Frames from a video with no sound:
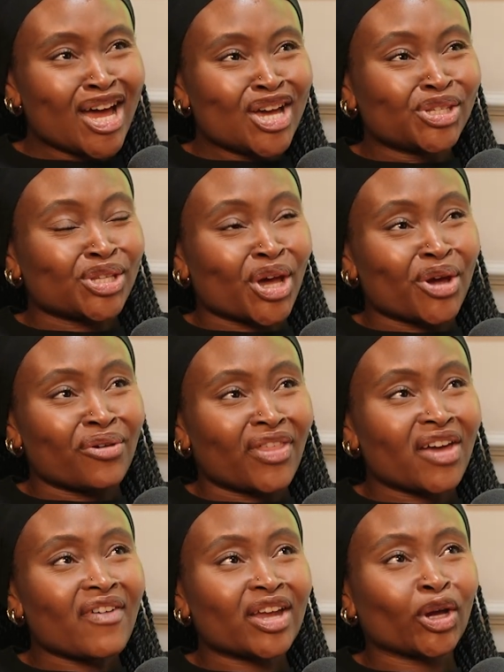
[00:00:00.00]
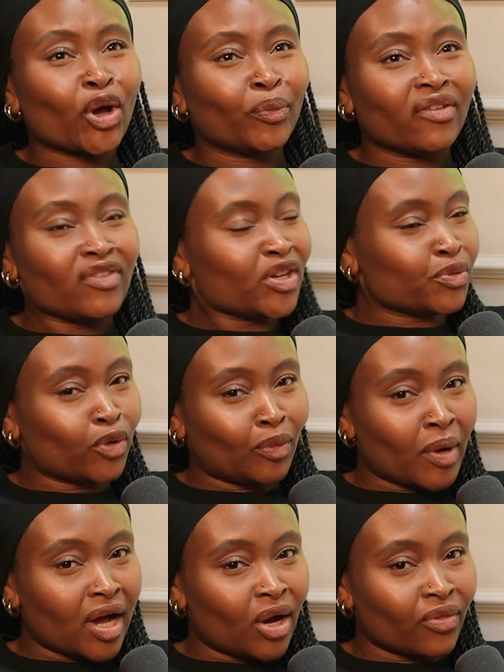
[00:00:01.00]
So they've had a copy of Things Fall
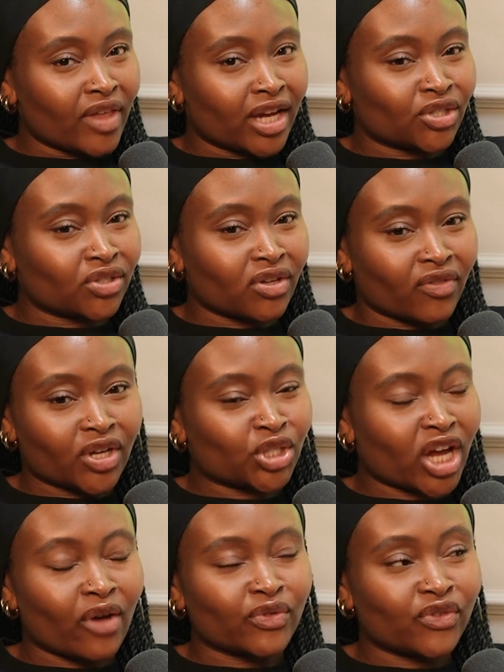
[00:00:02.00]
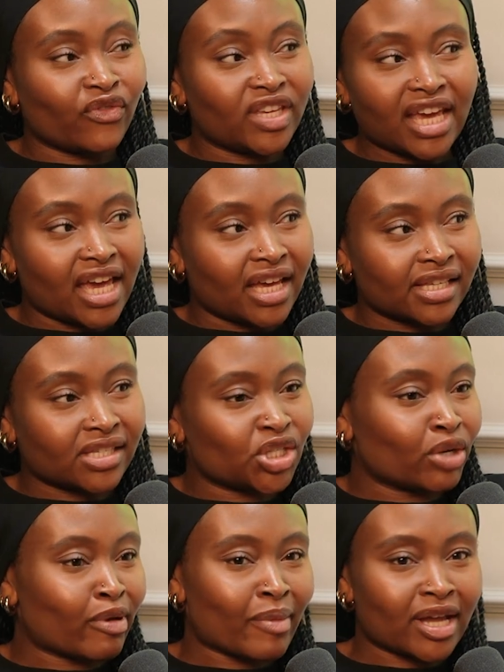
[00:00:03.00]
Apart on their shelves for years,
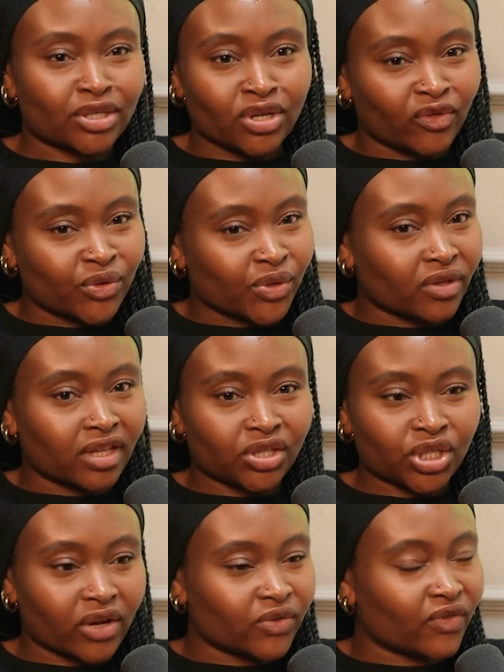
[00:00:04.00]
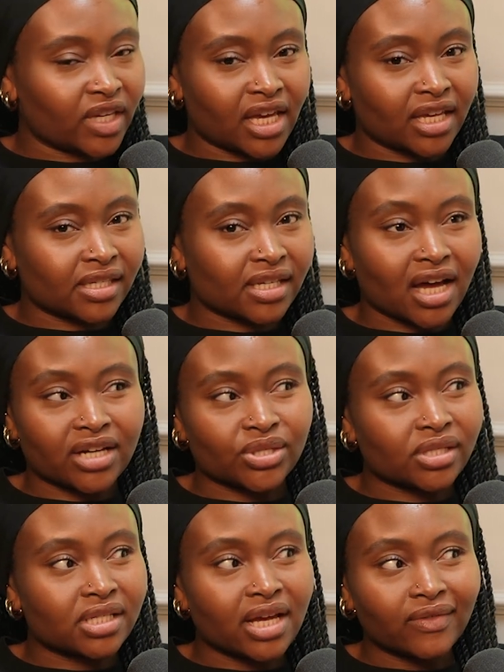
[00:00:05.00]
Chimamanda novels on their shelves for years. I just
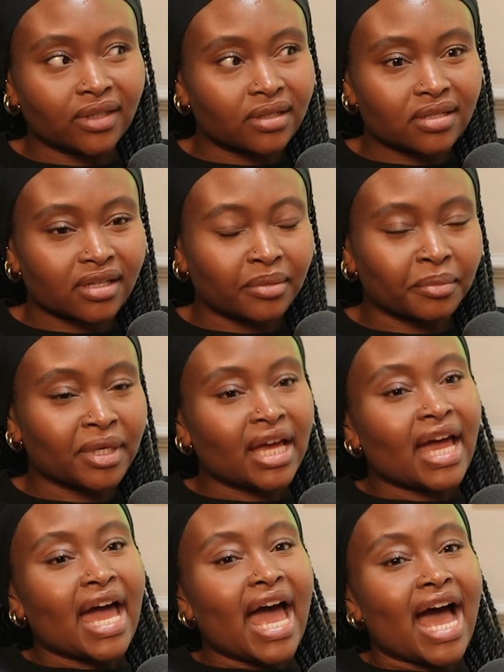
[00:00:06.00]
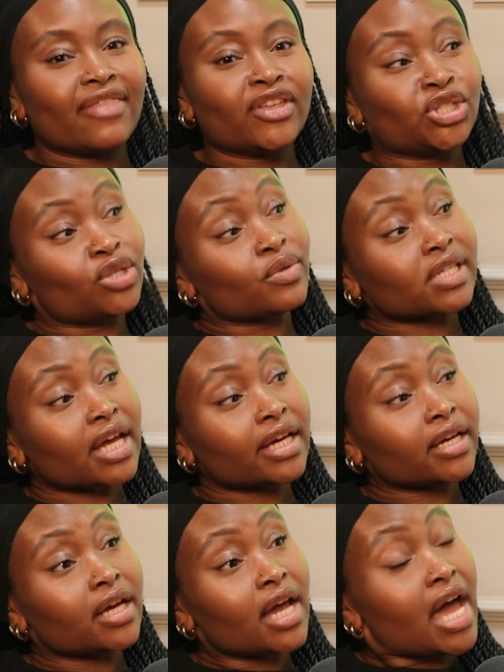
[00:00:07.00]
never looked at them. And then she was like,
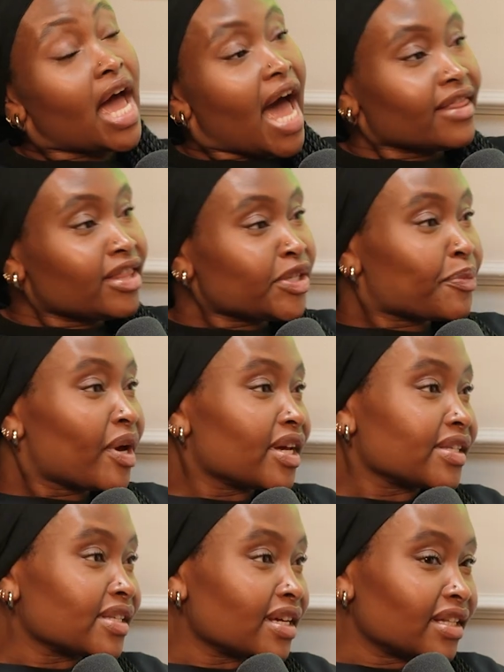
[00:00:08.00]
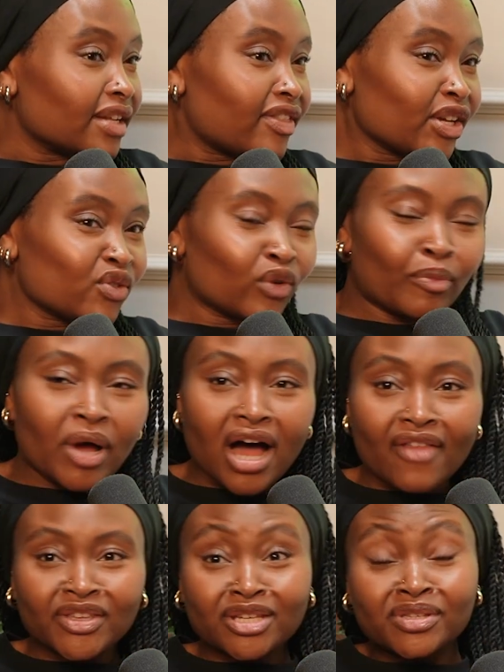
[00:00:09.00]
and this person, the Things Fall Apart.
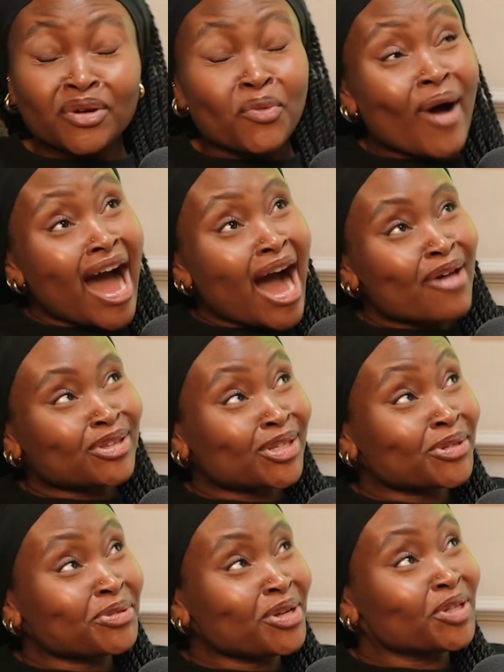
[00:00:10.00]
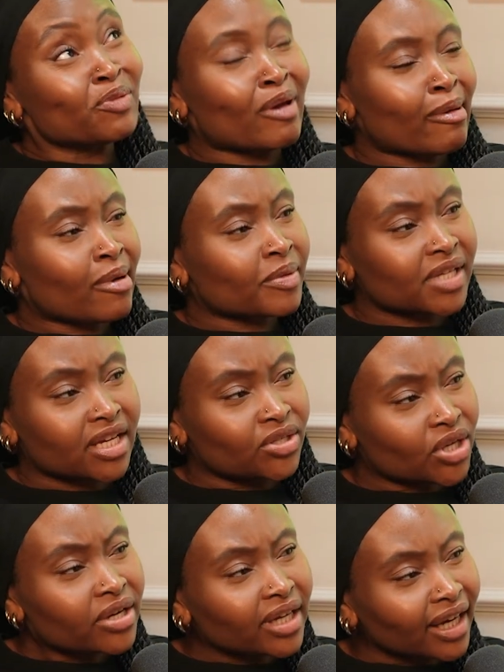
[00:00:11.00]
And this, I was like, wow, this is all new to me. And my mum was like, are you
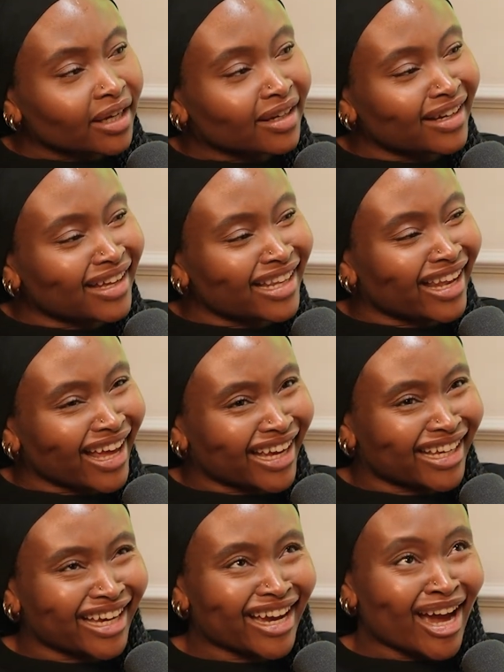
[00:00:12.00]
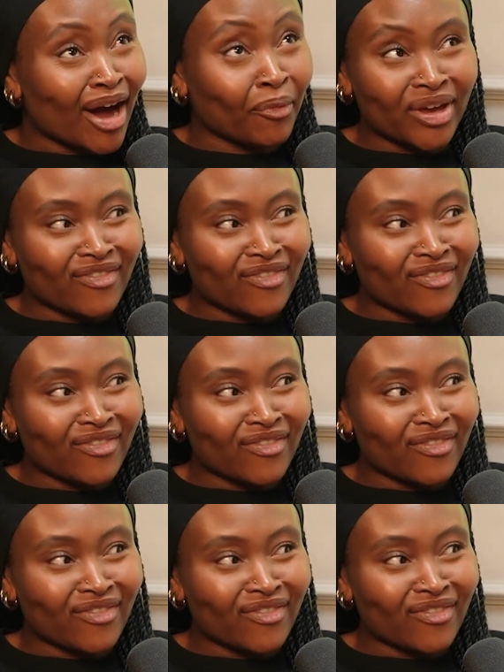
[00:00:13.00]
joking? Like, we've